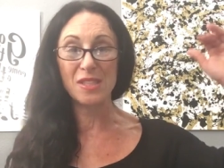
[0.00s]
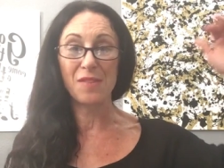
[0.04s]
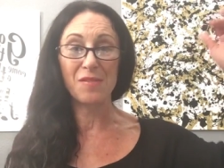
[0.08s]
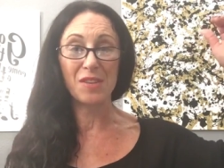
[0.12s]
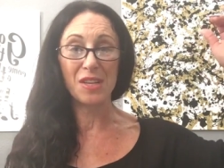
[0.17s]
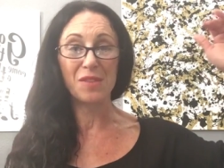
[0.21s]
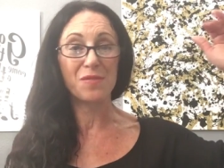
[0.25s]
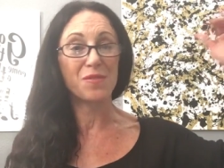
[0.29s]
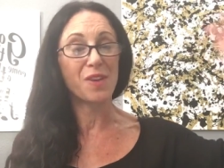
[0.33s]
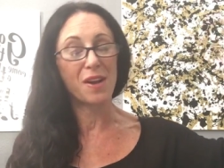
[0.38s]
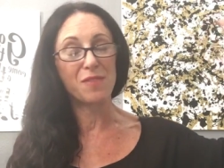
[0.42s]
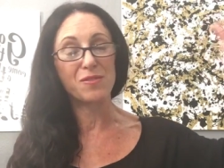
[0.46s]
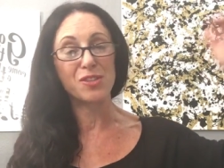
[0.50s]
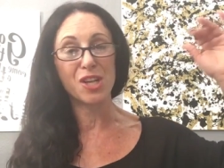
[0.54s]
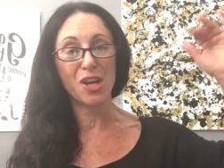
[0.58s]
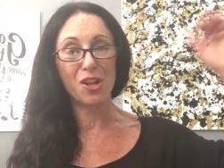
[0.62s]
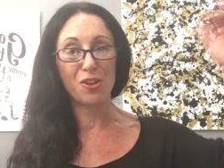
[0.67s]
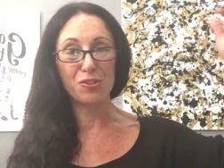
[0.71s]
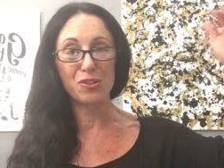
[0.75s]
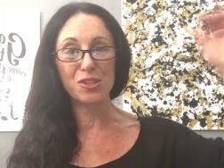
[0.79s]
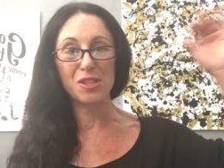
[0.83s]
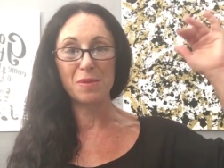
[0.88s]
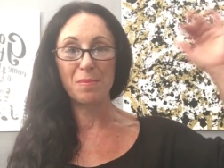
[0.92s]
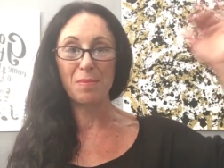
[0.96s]

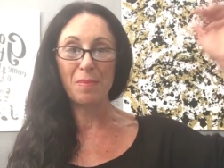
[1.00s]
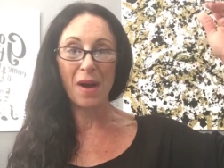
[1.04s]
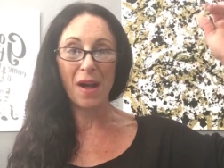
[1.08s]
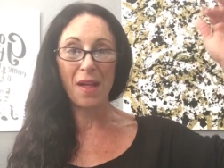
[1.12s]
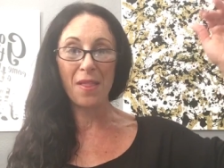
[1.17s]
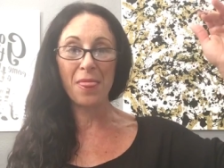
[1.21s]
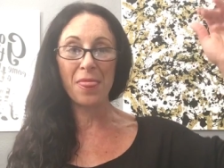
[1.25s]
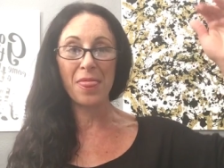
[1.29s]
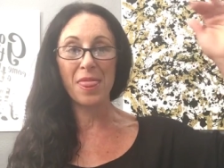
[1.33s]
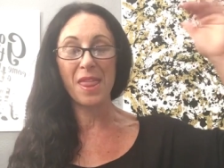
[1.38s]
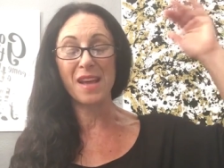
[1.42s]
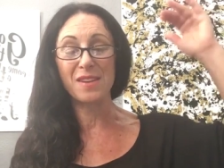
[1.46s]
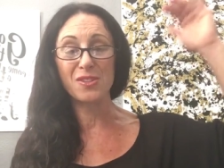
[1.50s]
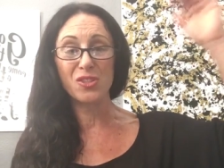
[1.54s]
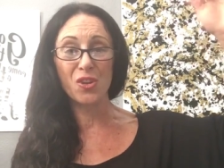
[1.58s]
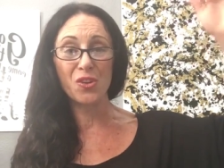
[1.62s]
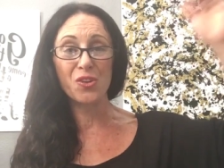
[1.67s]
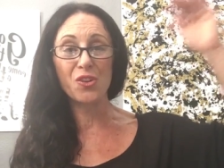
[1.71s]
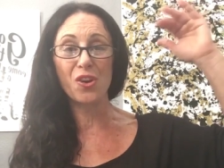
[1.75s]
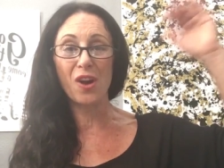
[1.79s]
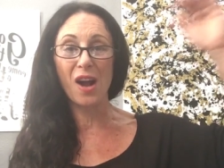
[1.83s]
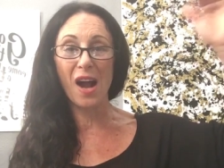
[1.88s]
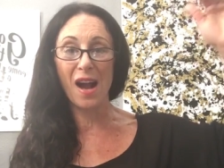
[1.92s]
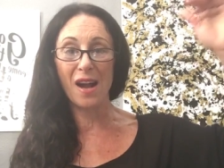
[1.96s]
$75 a month. That's
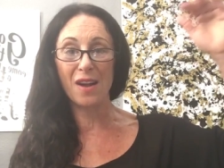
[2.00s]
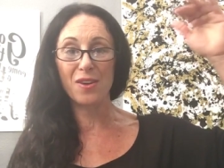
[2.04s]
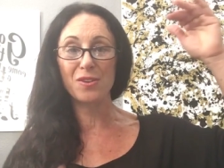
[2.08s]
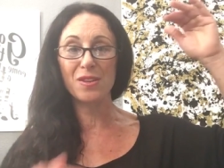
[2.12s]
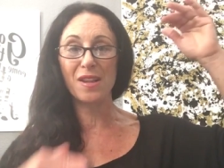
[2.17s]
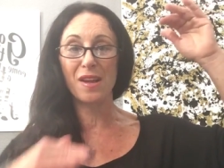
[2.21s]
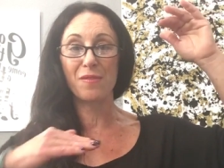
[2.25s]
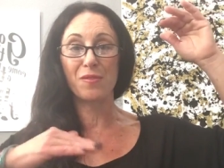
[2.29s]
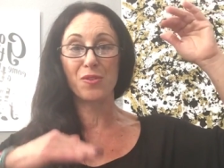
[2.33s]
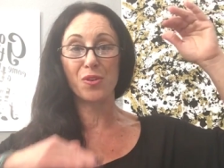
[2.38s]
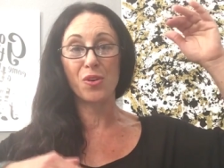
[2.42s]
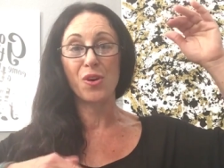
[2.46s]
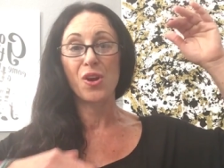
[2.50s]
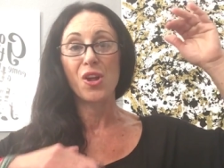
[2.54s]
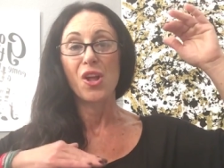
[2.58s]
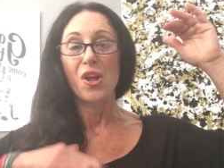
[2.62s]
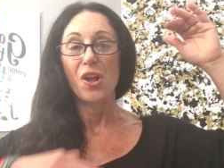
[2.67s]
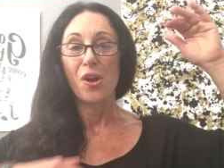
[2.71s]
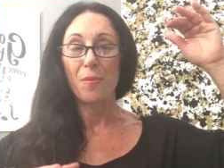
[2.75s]
on your higher level.